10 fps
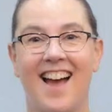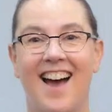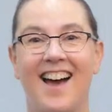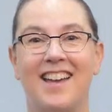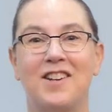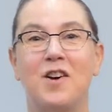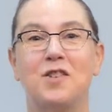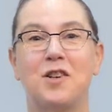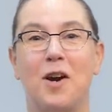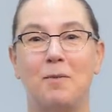Hi,
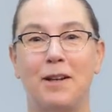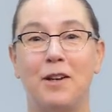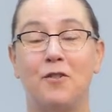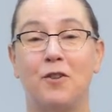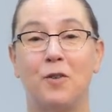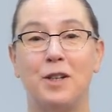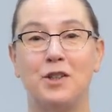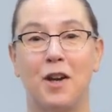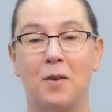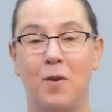Coach Carmen here for
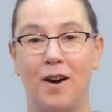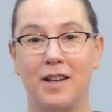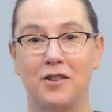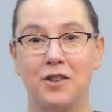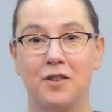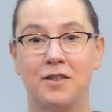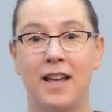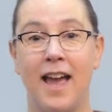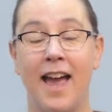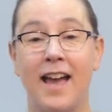Reshod Walking Shoes.
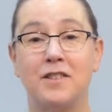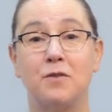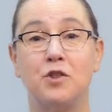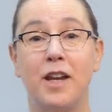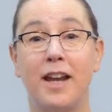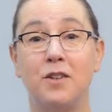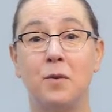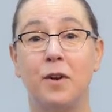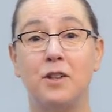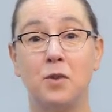As of
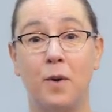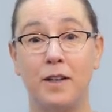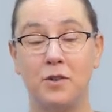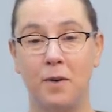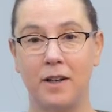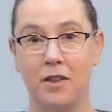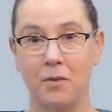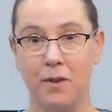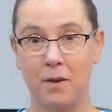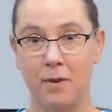January
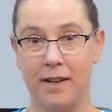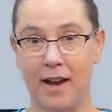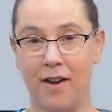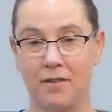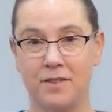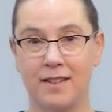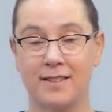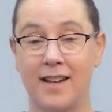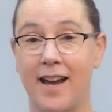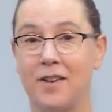2023, we now have 6
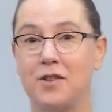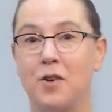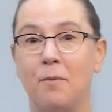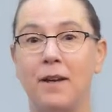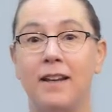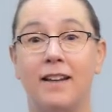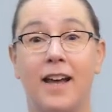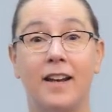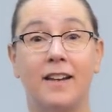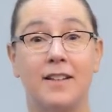styles, so I'm getting a
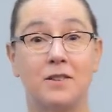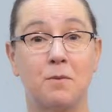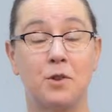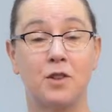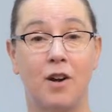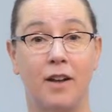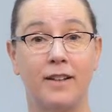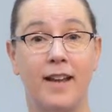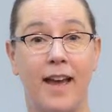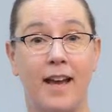lot of customers calling
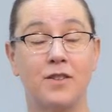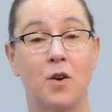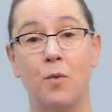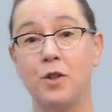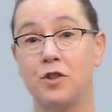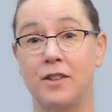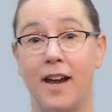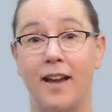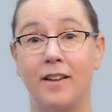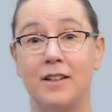to ask which
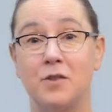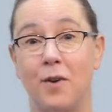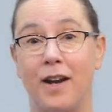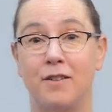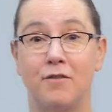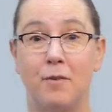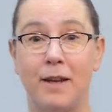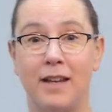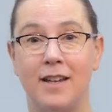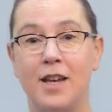style is right for
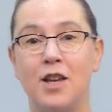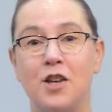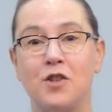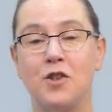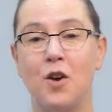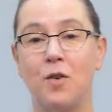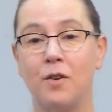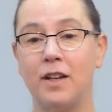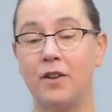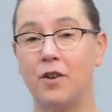me. So
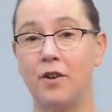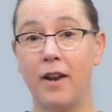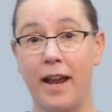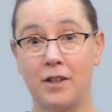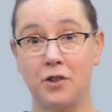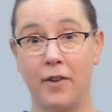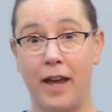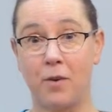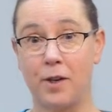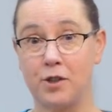in order to answer
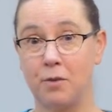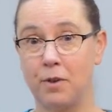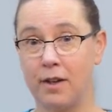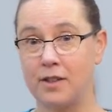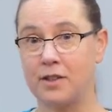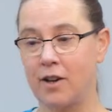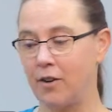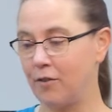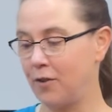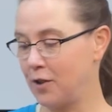that question, we're going to
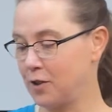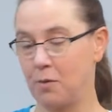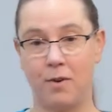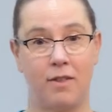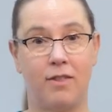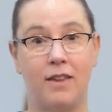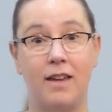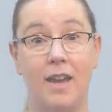start first with the